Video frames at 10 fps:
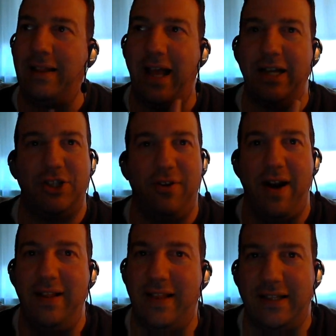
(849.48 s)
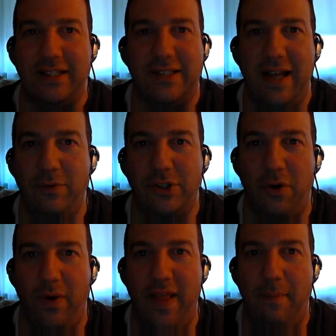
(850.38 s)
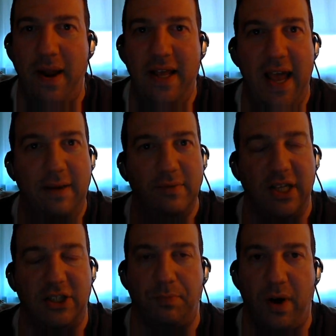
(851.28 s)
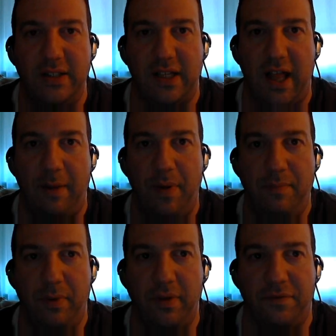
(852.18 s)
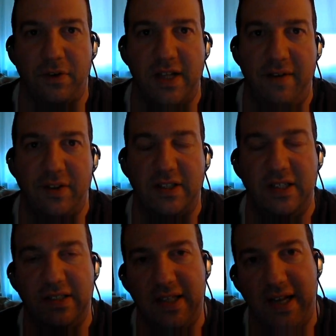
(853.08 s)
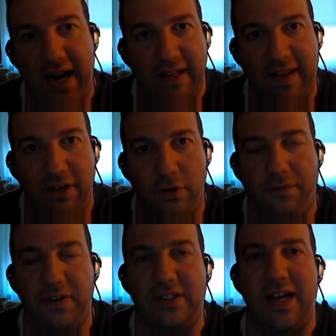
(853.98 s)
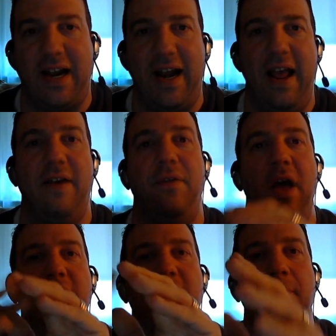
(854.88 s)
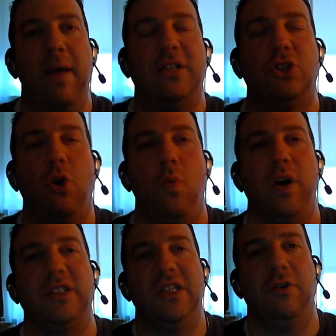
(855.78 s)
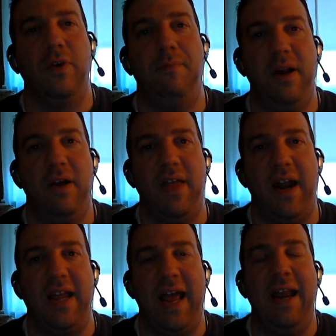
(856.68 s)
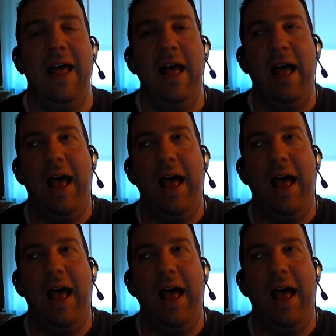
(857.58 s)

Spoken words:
last year I didn't think this team was going to win that many games. They surprised a lot of people in the first half of the season. They kind of tailed off in the second half. The Mets don't want to see a repeat of that again.